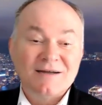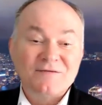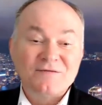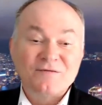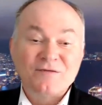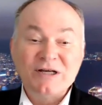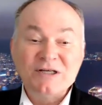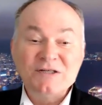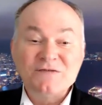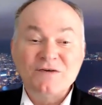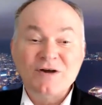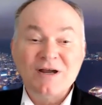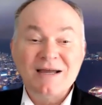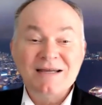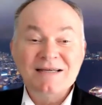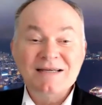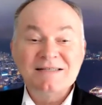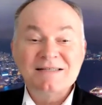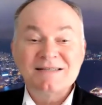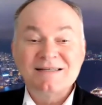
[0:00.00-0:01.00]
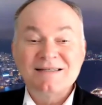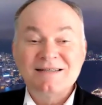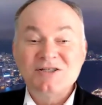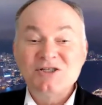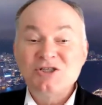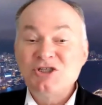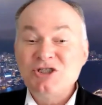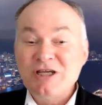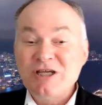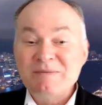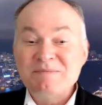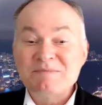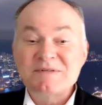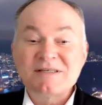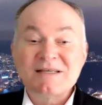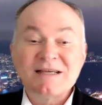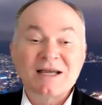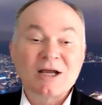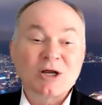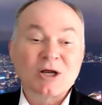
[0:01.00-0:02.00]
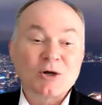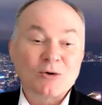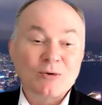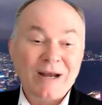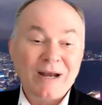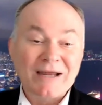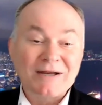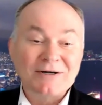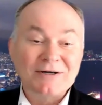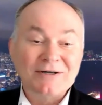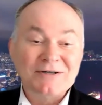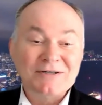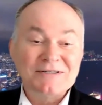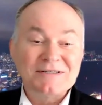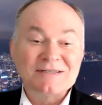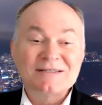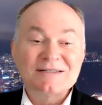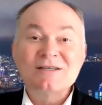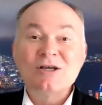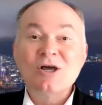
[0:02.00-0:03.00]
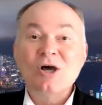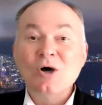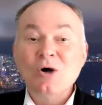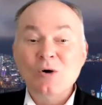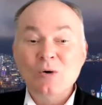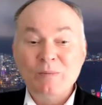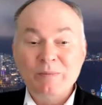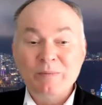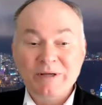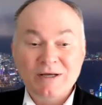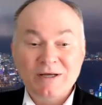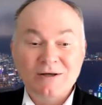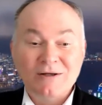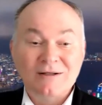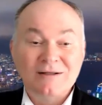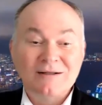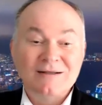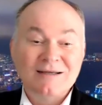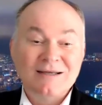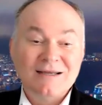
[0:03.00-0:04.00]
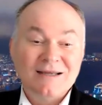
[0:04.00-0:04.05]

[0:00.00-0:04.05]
French fries, chips, crackers, oatmeal,